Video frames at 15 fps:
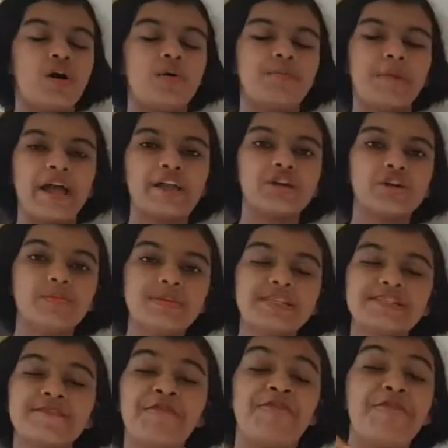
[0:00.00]
Micro
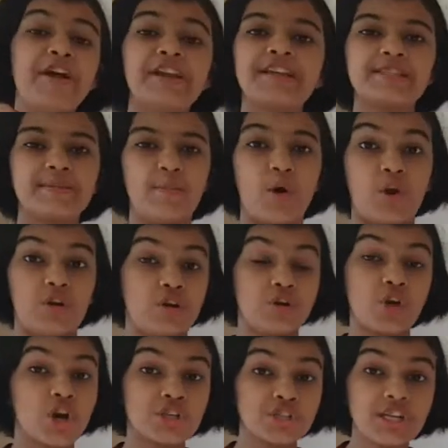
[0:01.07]
means very small,
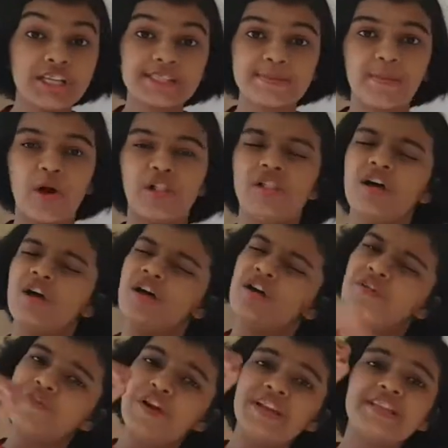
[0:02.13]
not only small,
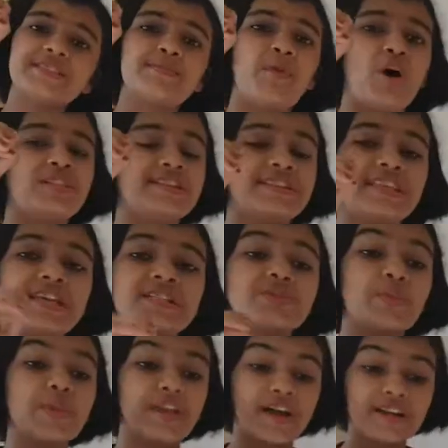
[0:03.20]
very small. The
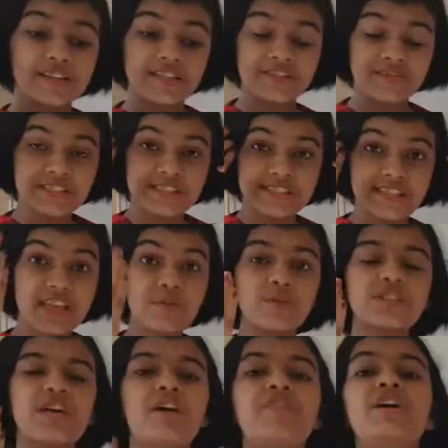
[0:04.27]
things we can't even see
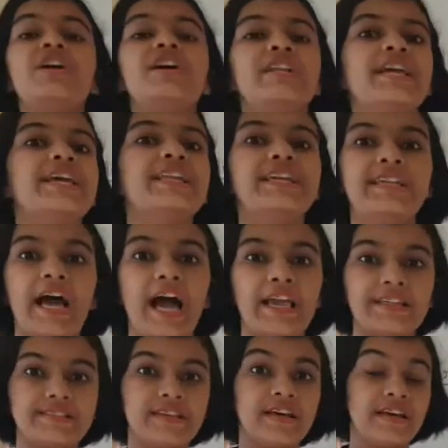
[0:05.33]
with our unaided
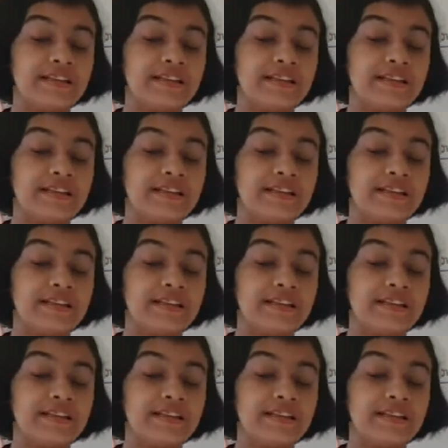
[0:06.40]
eyes.